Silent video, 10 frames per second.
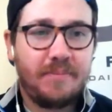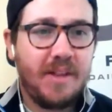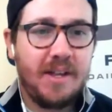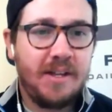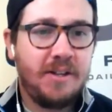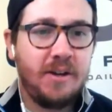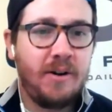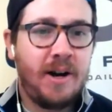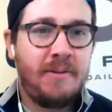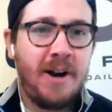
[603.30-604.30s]
you
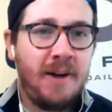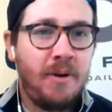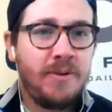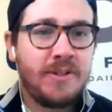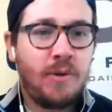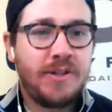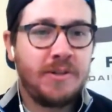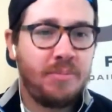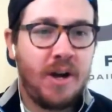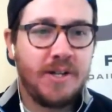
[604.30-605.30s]
know, I'm always quite
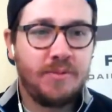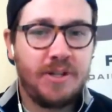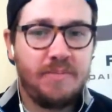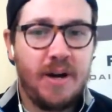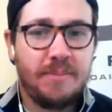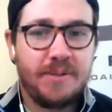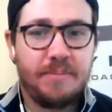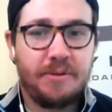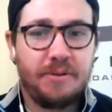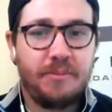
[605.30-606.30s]
surprised when he pops up
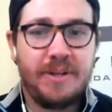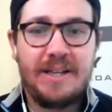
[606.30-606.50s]
a little bit